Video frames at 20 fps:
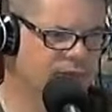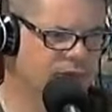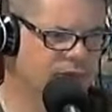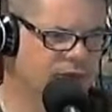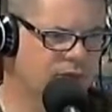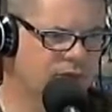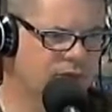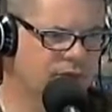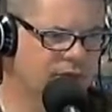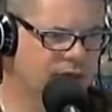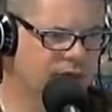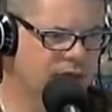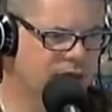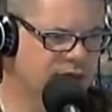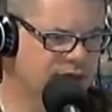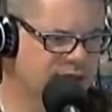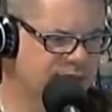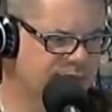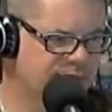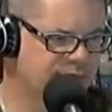Well, we might have
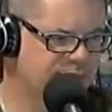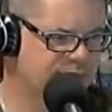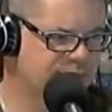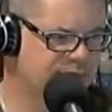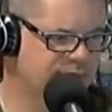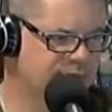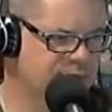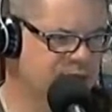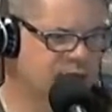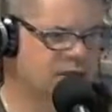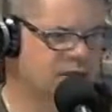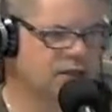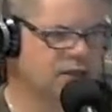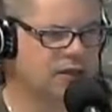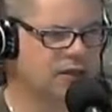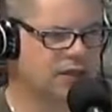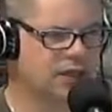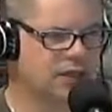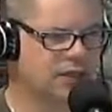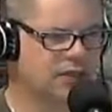lost them.
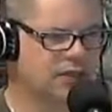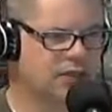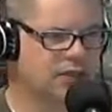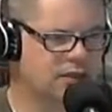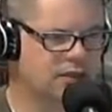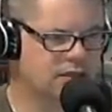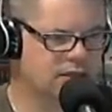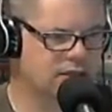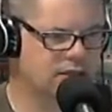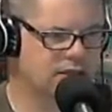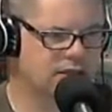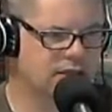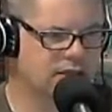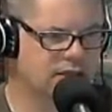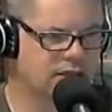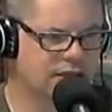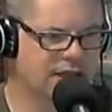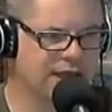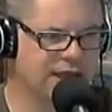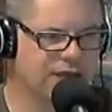Okay.
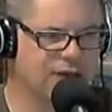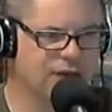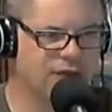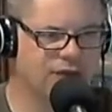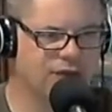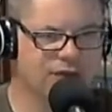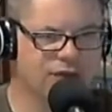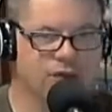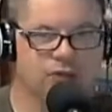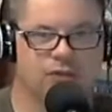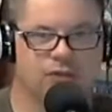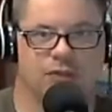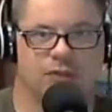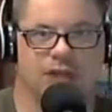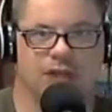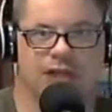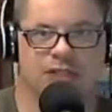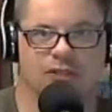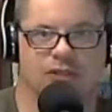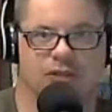I know the
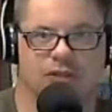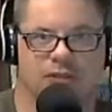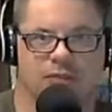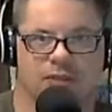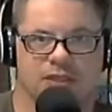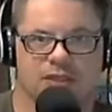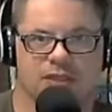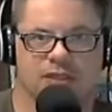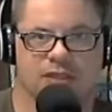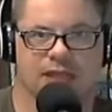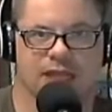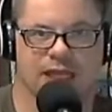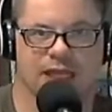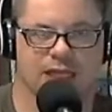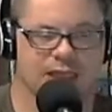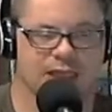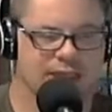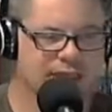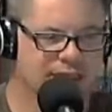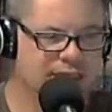YouTube guys are on a little bit of
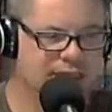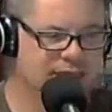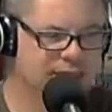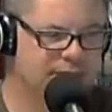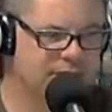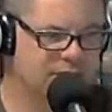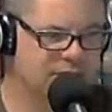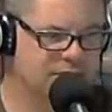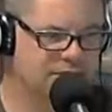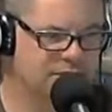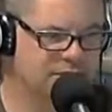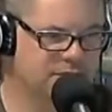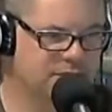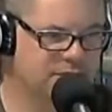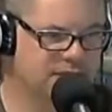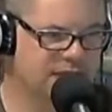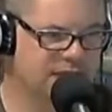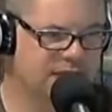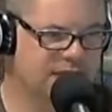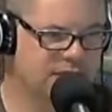delay, but with some
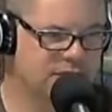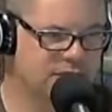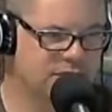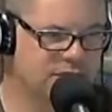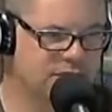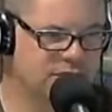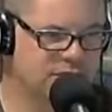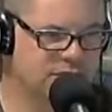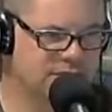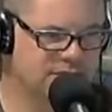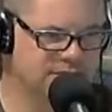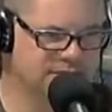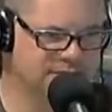internet issues,